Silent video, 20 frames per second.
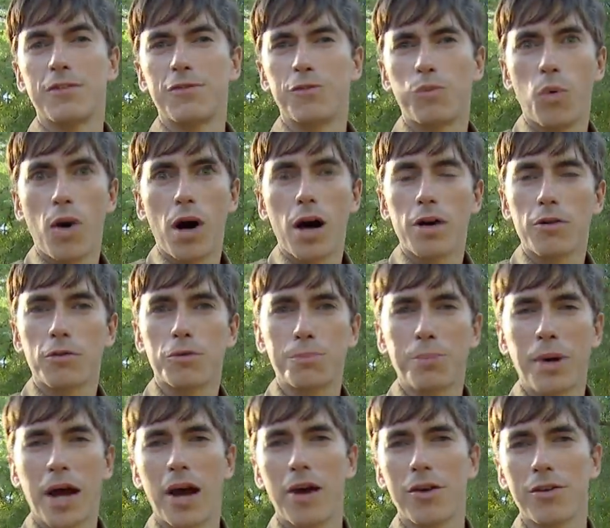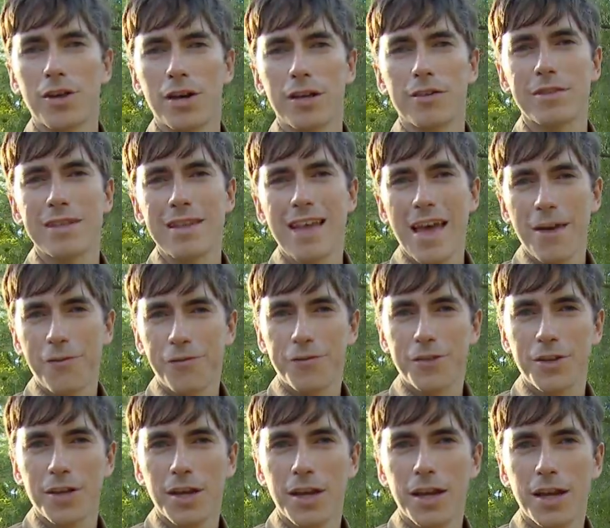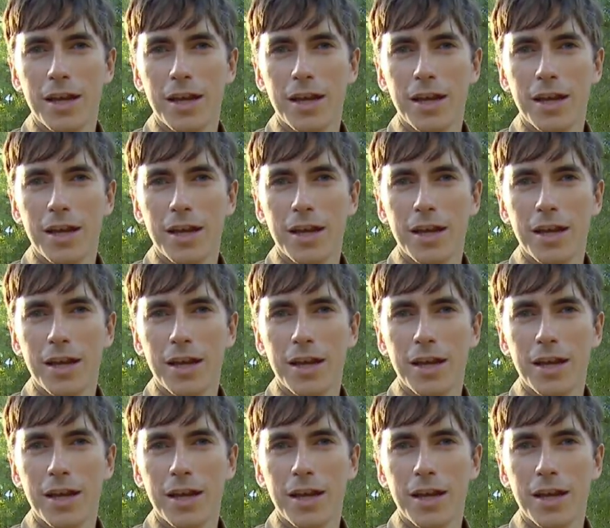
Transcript: of wild paradise left